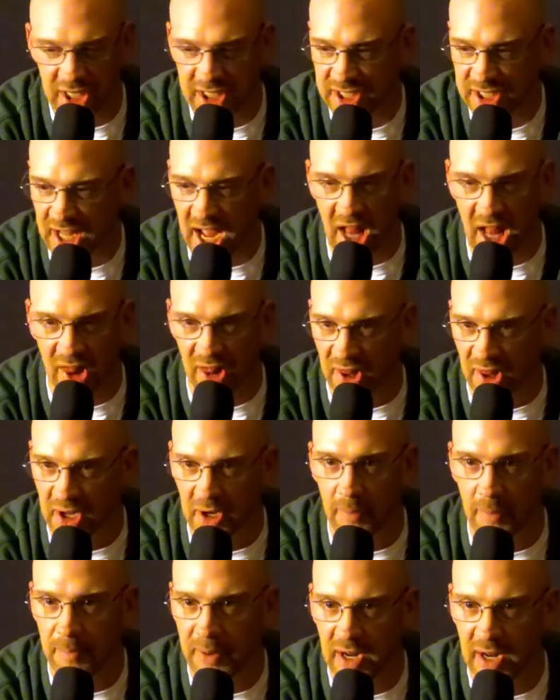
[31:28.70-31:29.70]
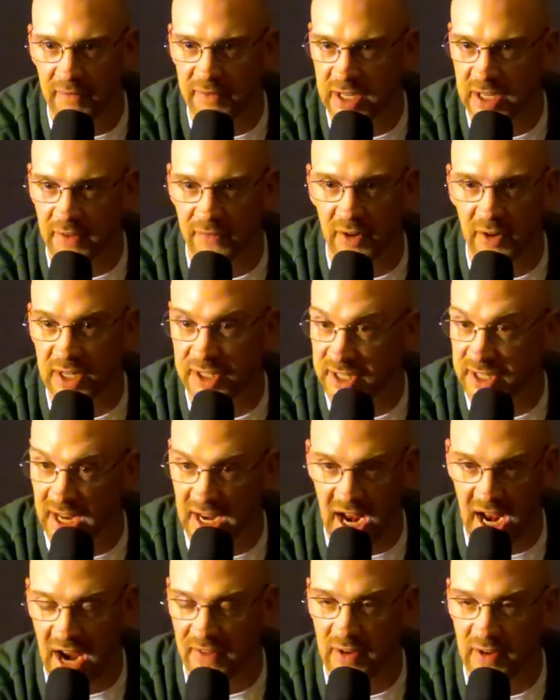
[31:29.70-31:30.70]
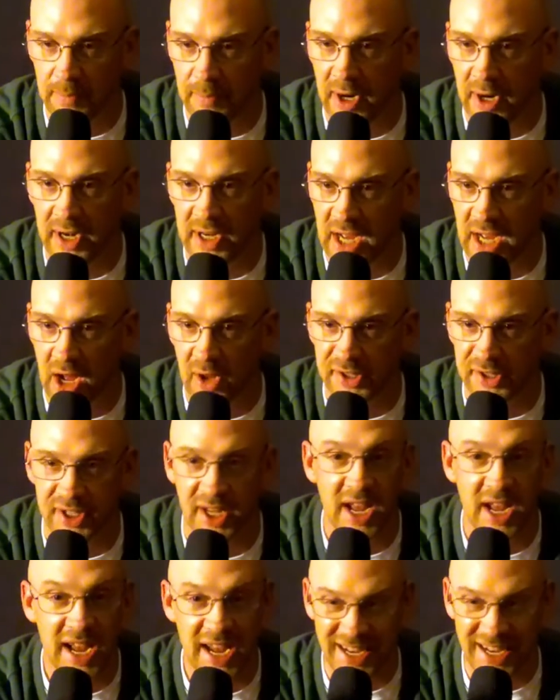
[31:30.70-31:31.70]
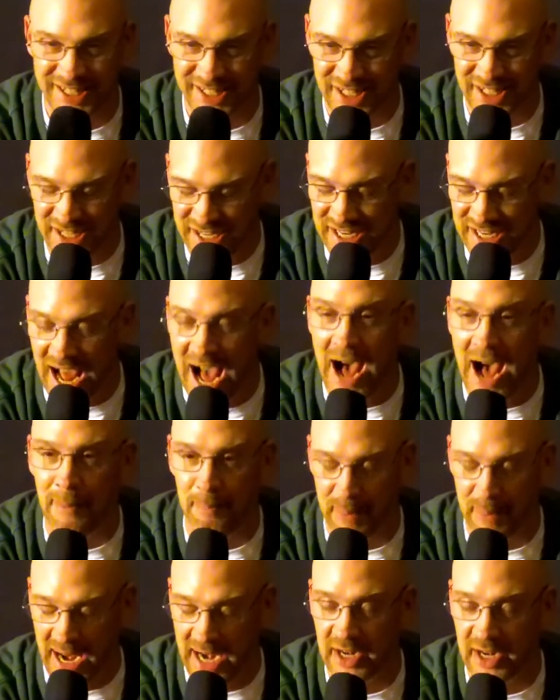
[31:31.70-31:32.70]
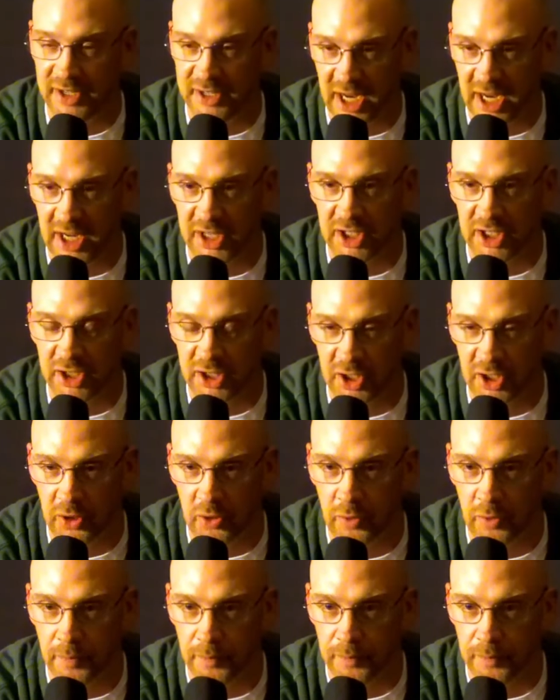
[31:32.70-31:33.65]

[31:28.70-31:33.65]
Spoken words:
that little bit of difference that everybody else is not paying attention to.